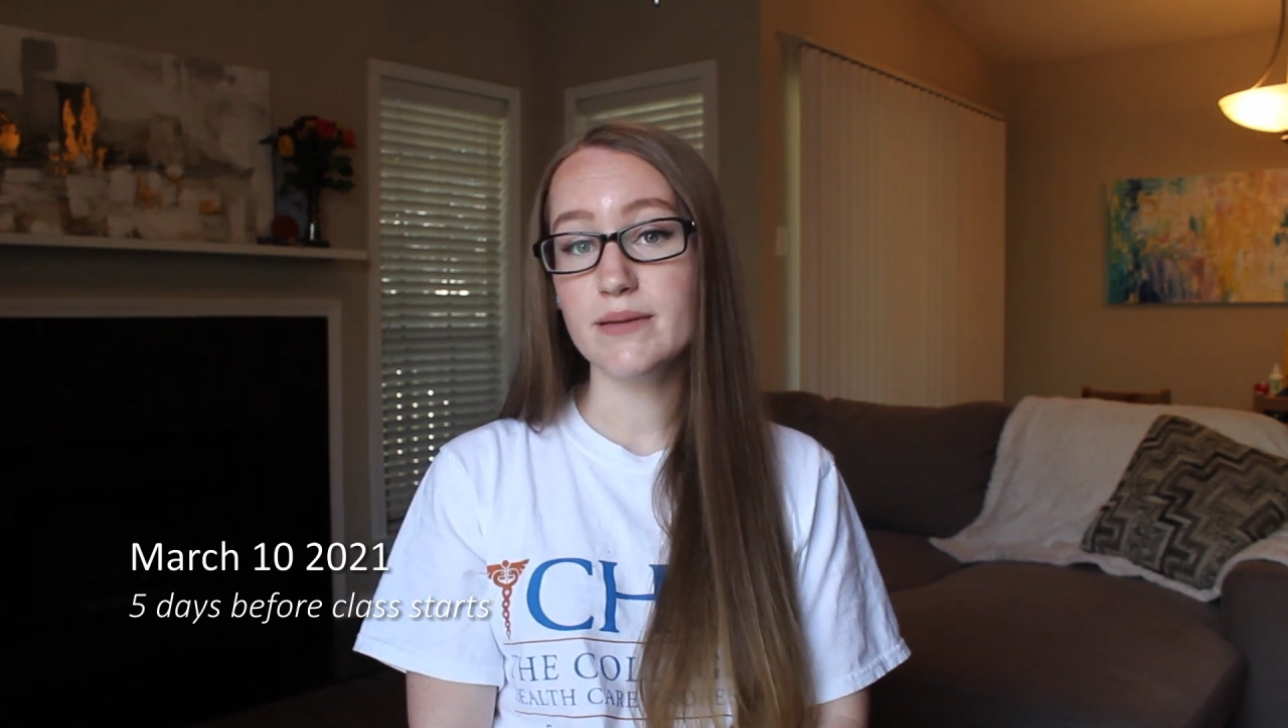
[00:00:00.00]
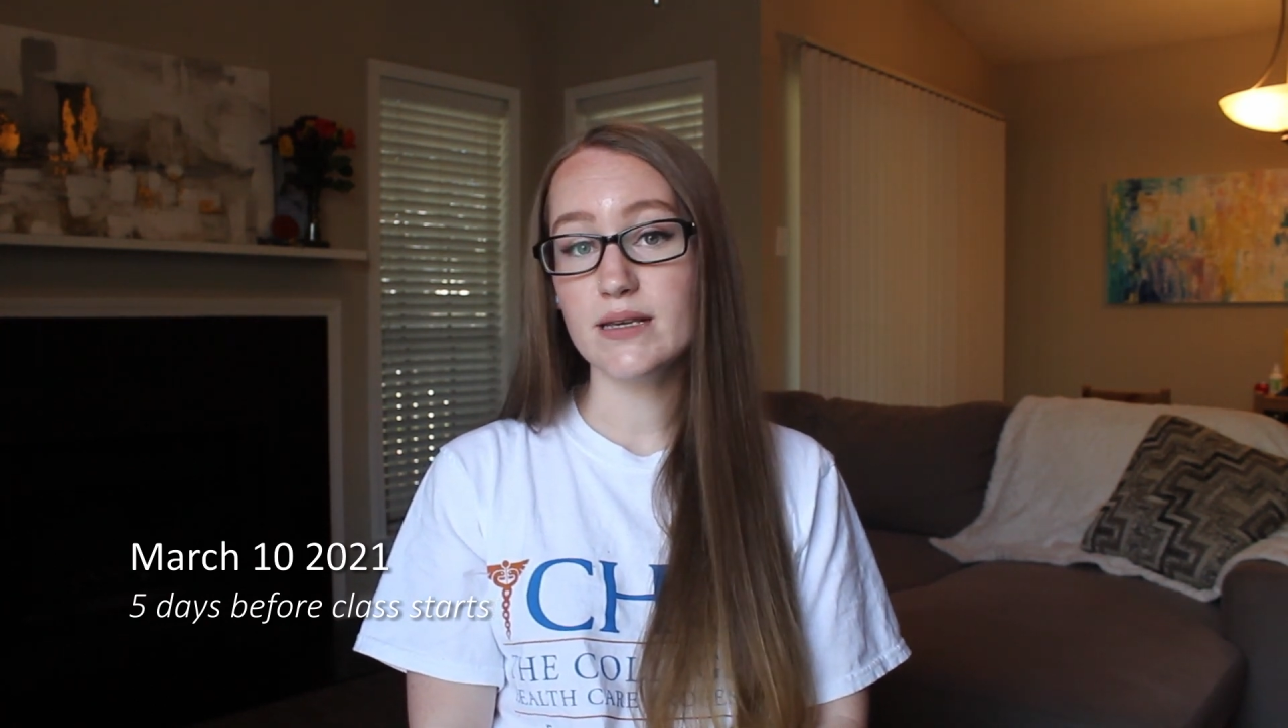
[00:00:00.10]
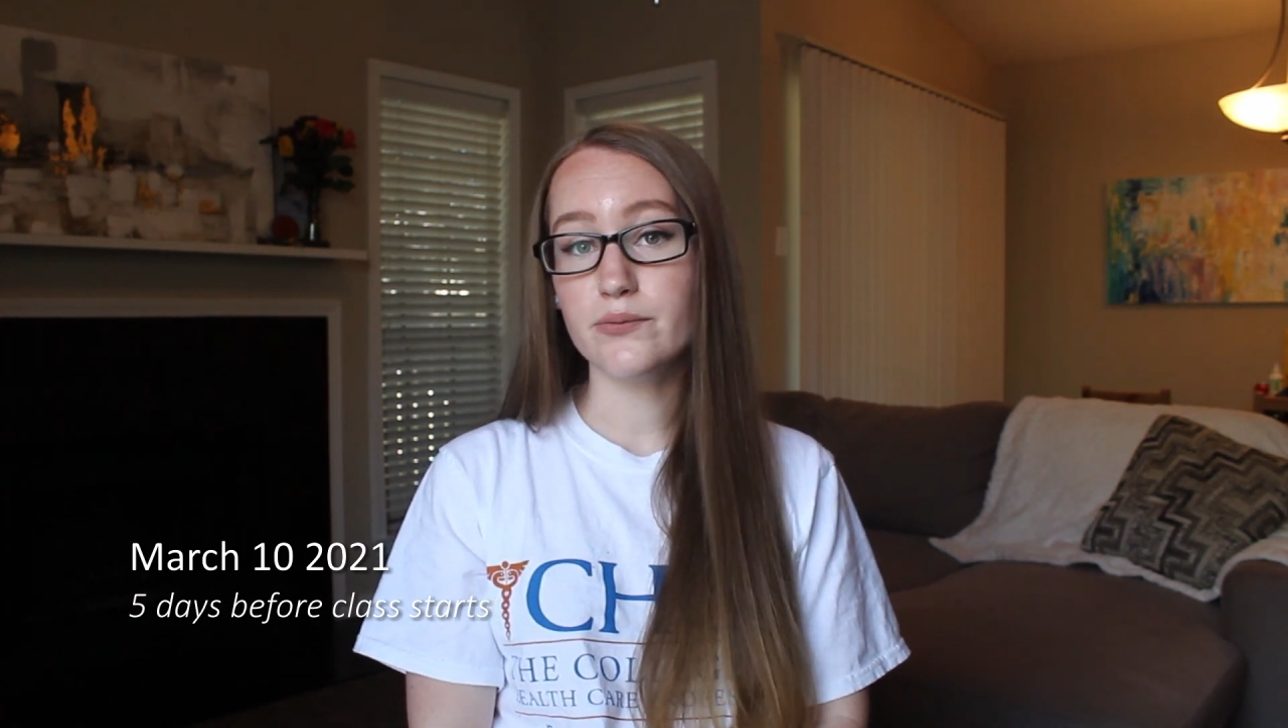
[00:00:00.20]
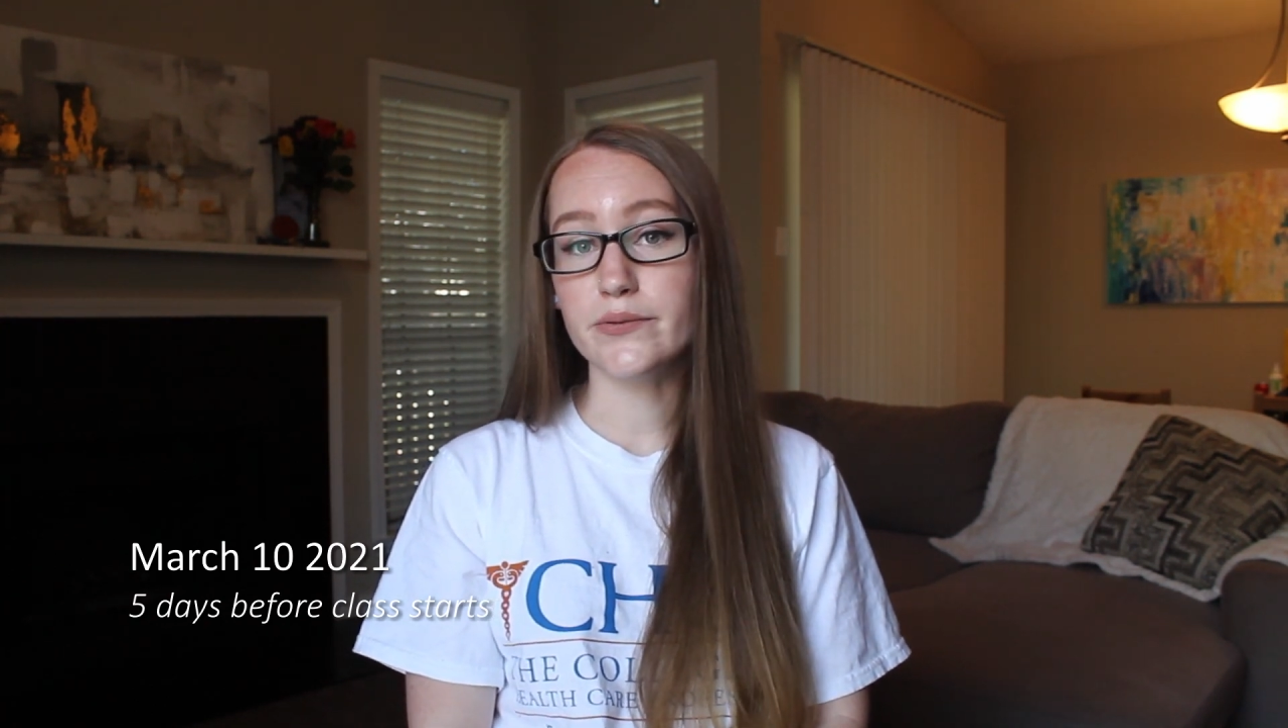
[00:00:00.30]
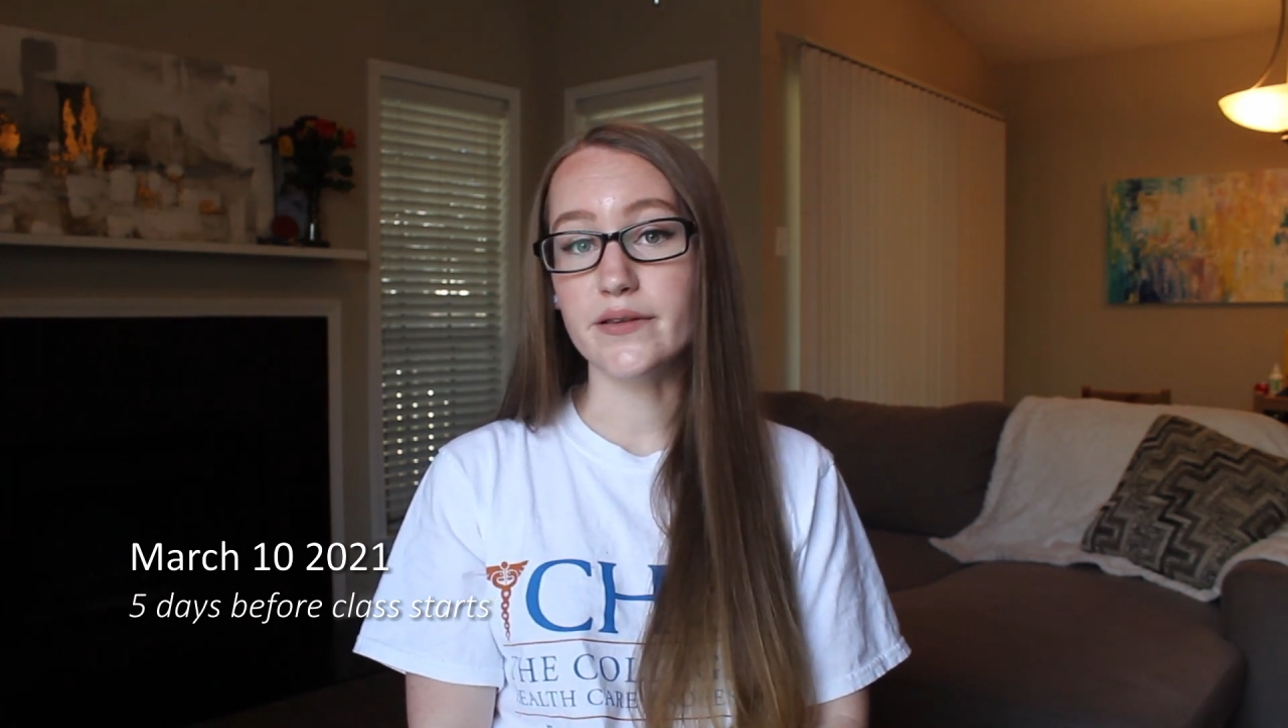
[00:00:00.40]

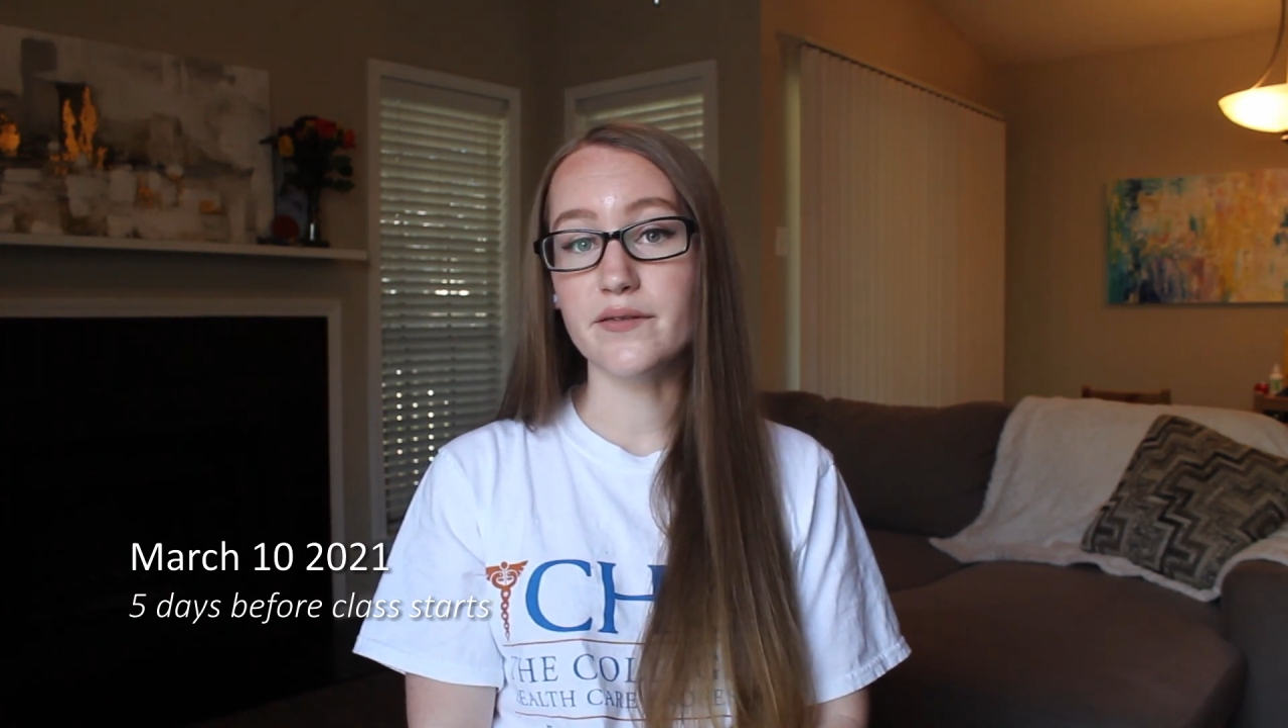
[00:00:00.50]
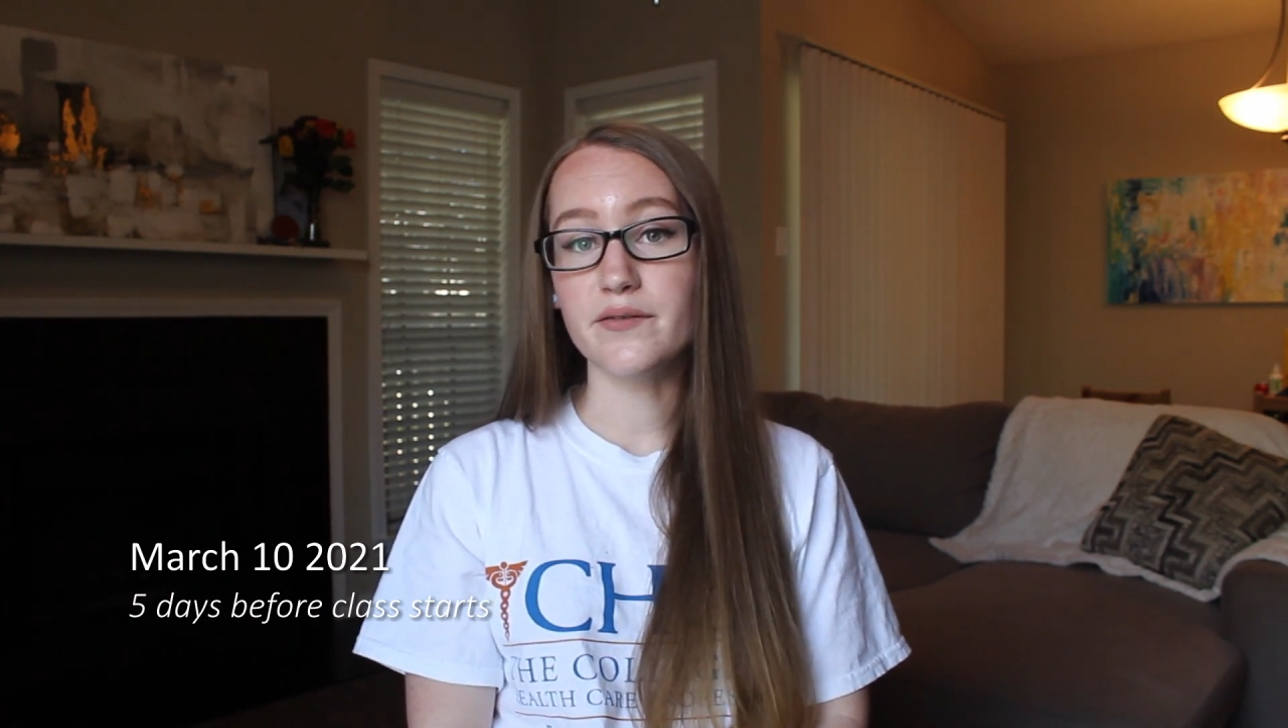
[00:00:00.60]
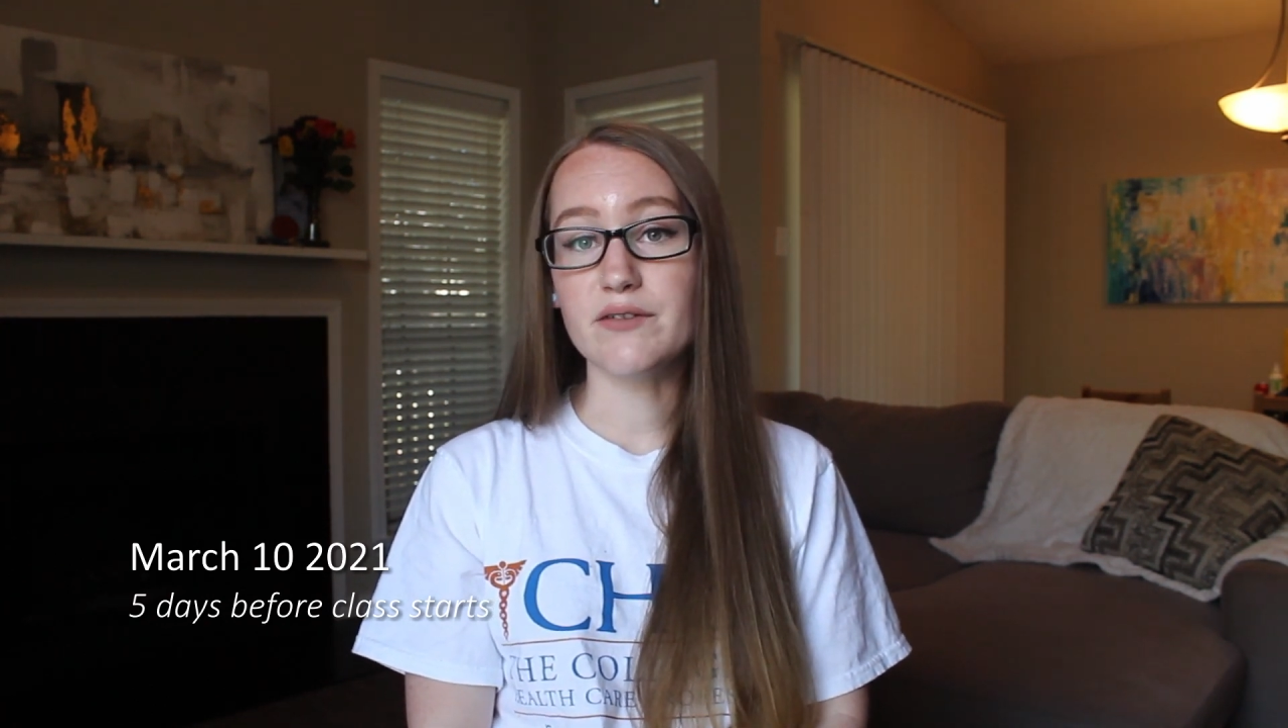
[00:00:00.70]
people,